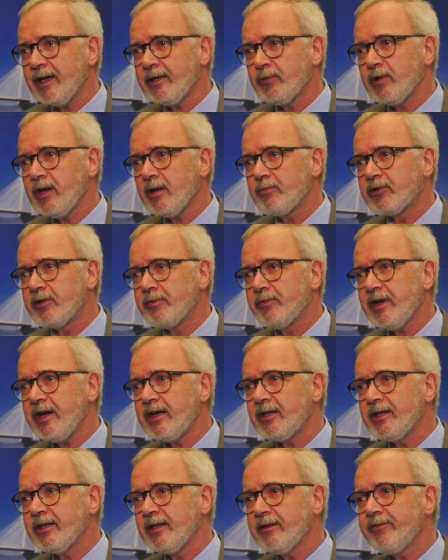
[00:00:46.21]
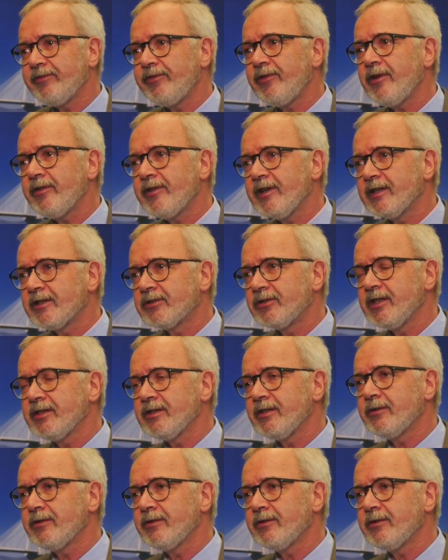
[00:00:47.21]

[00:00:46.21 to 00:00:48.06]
and we are preparing a further increase in